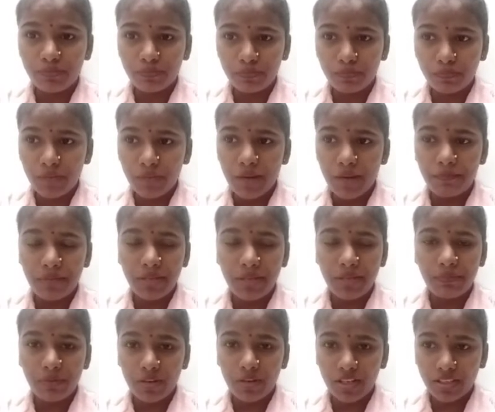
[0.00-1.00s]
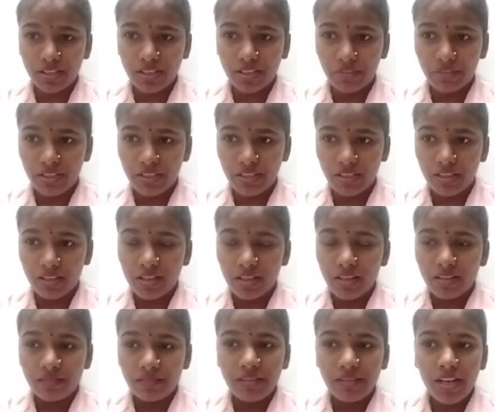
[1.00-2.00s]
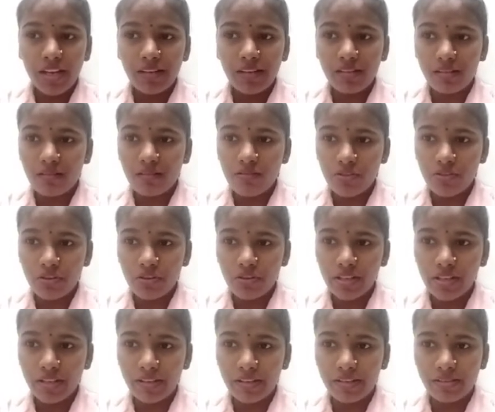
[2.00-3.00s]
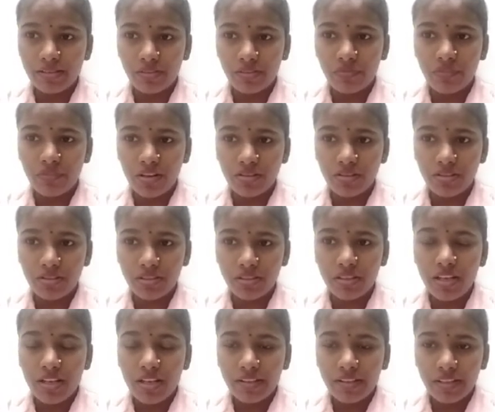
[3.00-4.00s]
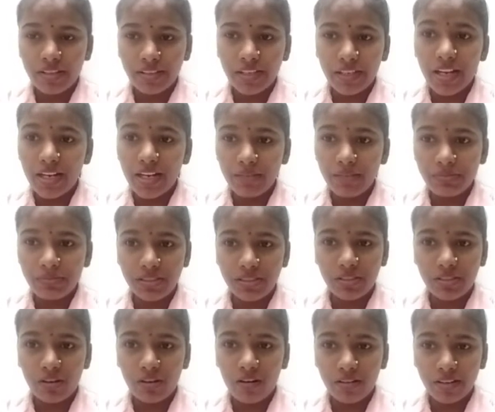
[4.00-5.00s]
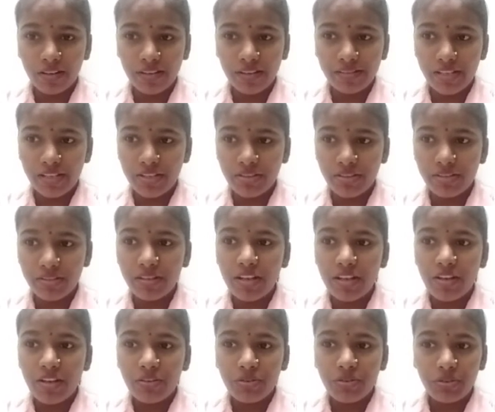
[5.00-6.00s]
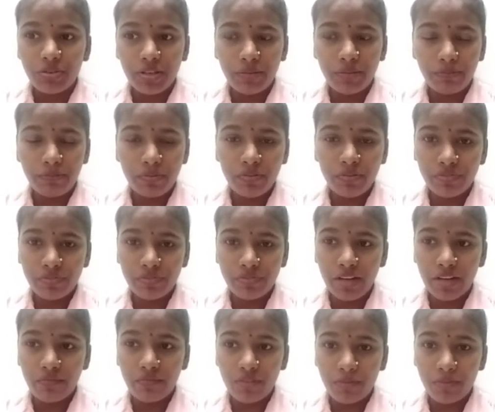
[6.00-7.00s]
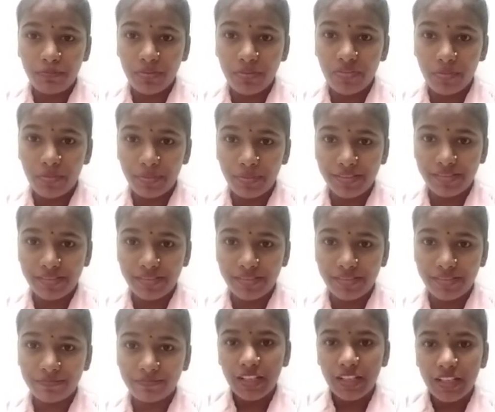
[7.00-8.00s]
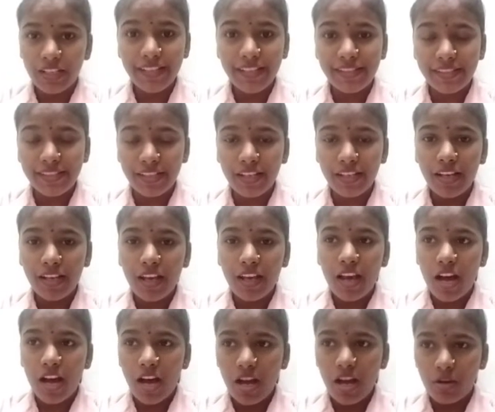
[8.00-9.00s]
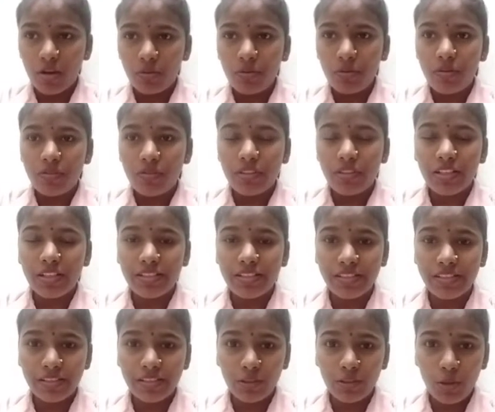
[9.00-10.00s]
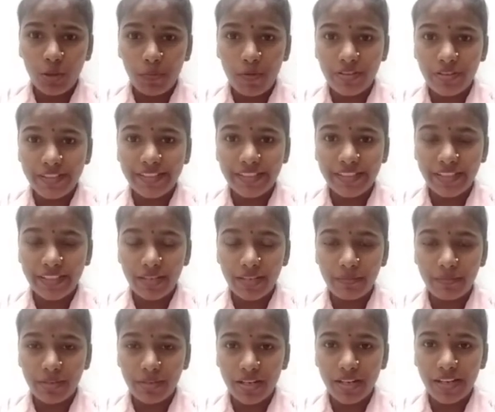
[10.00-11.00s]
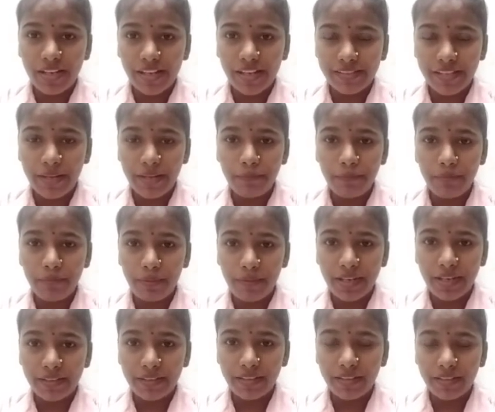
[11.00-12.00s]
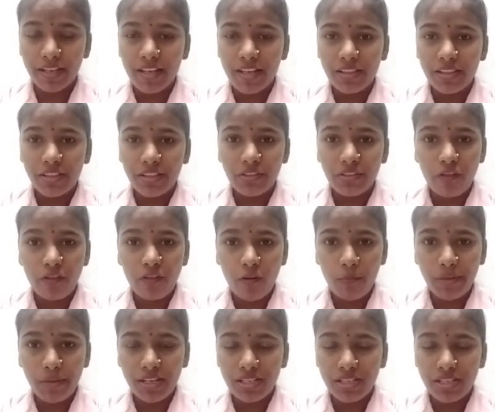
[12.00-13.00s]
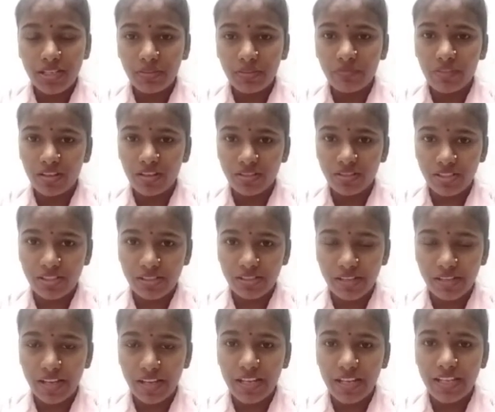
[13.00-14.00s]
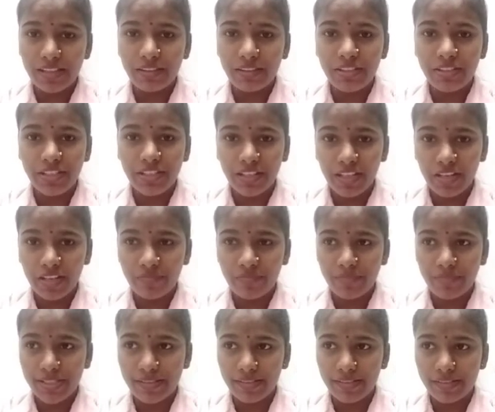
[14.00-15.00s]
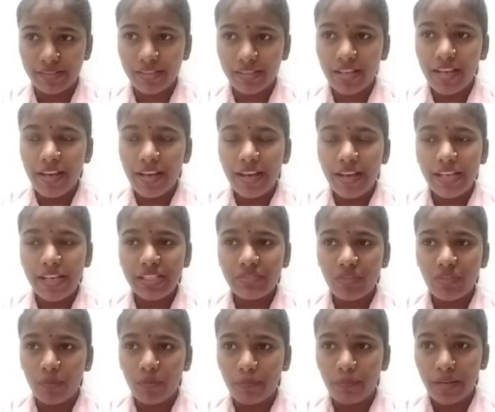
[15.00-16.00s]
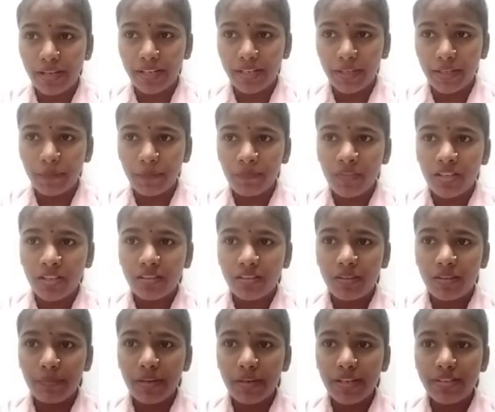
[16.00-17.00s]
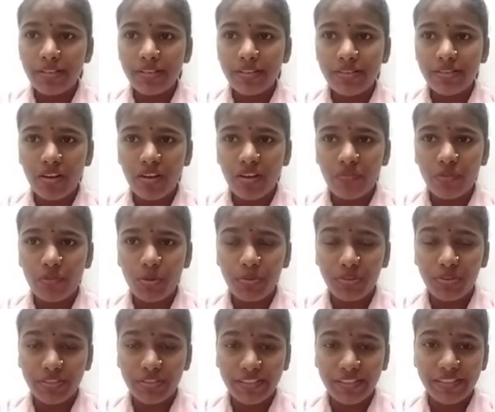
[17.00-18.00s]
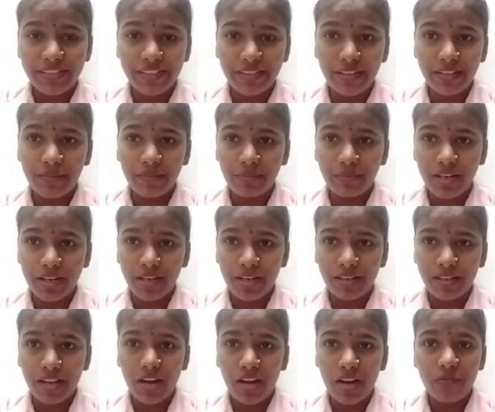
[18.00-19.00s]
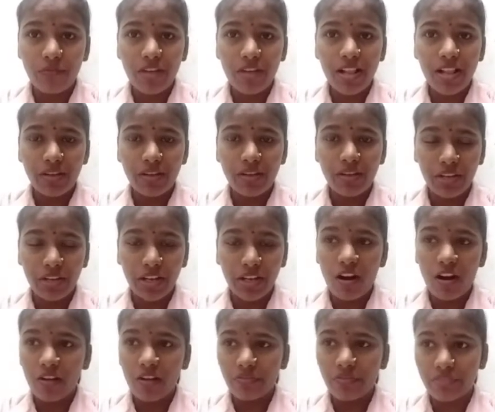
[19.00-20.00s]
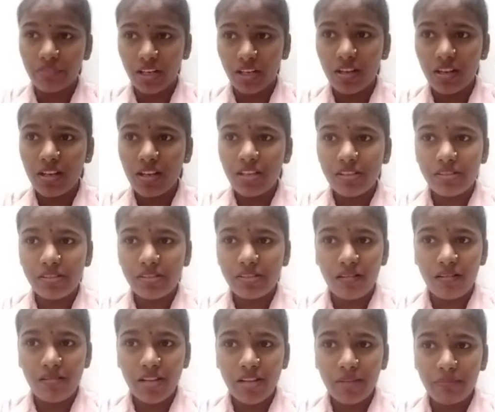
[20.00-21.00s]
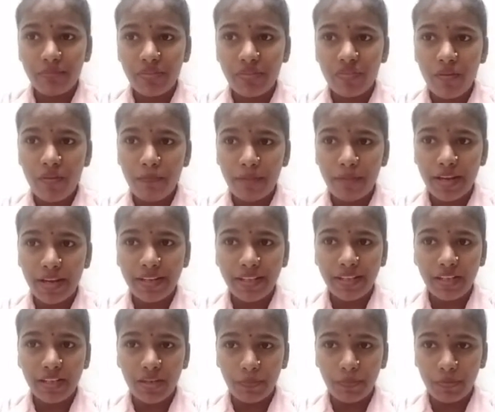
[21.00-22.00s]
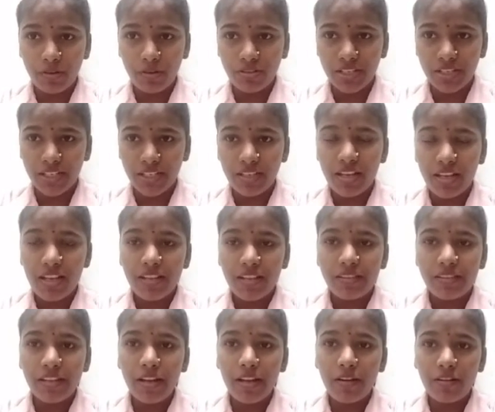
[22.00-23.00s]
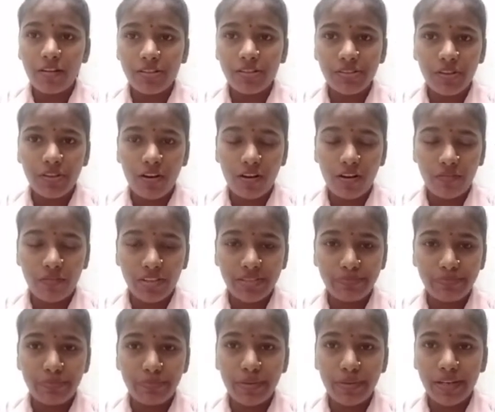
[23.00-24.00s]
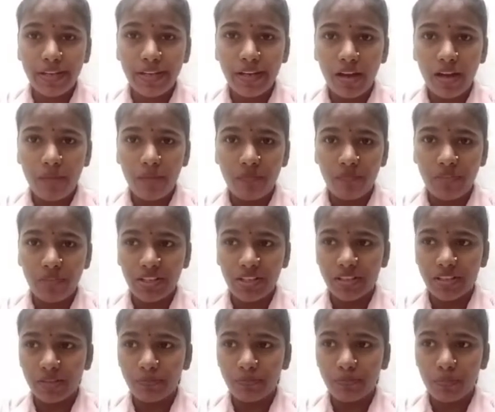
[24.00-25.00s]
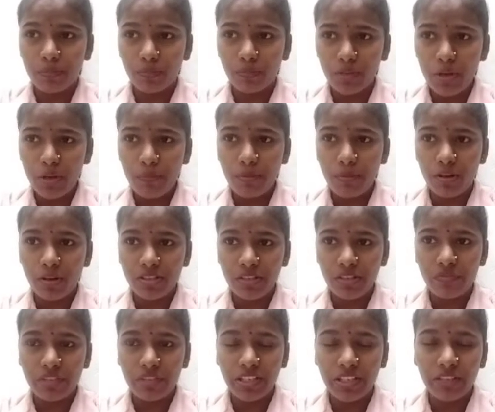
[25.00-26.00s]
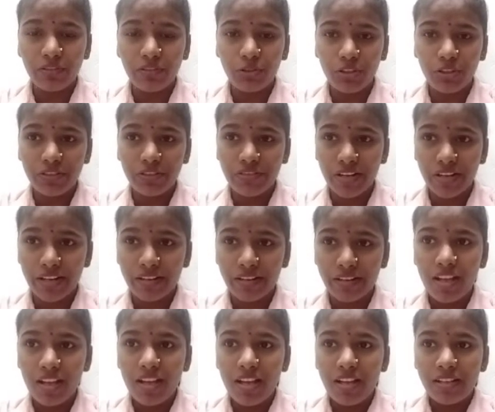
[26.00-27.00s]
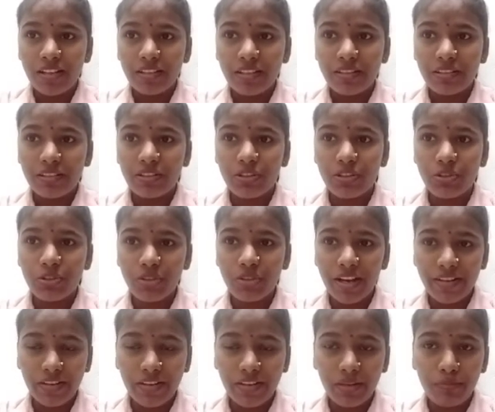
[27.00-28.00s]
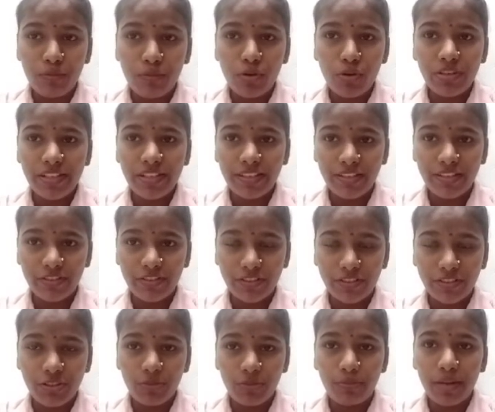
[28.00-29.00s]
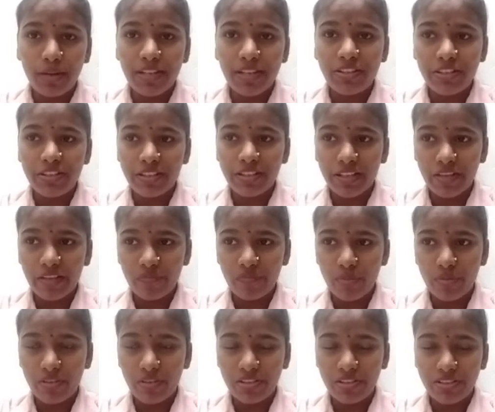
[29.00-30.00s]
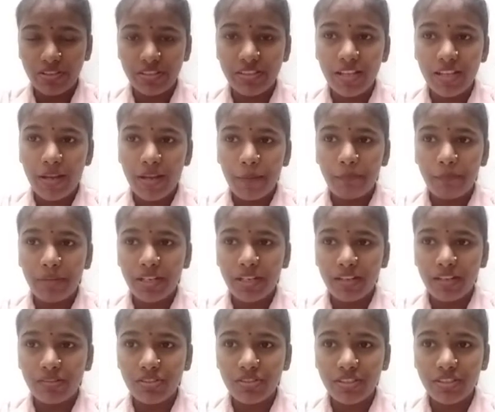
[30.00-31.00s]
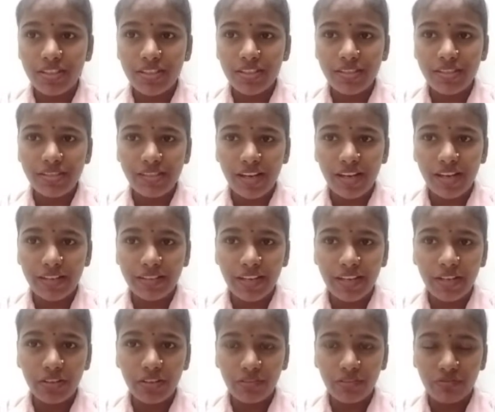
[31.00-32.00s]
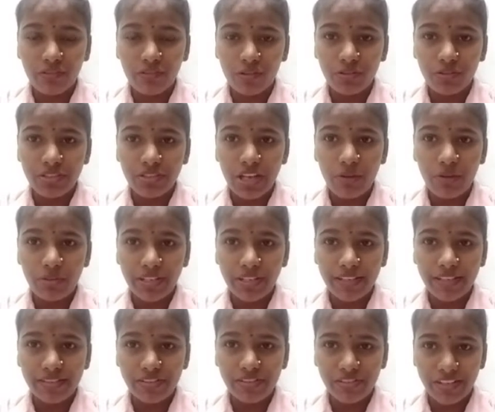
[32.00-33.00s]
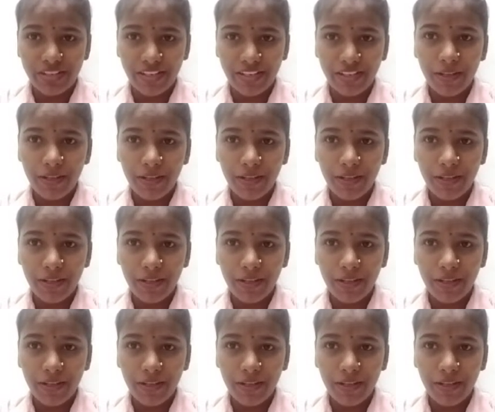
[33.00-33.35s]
company productivity. Then the controlling is the function that helps the organization to improve their work performance. Let's see how the Loob Holdings Sdn.Bhd has implemented the four management functions in Tealive business. As for planning, the managers of Loob Holdings Sdn.Bhd are well aware of their surrounding before planning a project. They are also always bringing up with a new project fitting to the trend to attract more teenagers to buy Tealive beverages because teenagers tend to follow nowadays trend.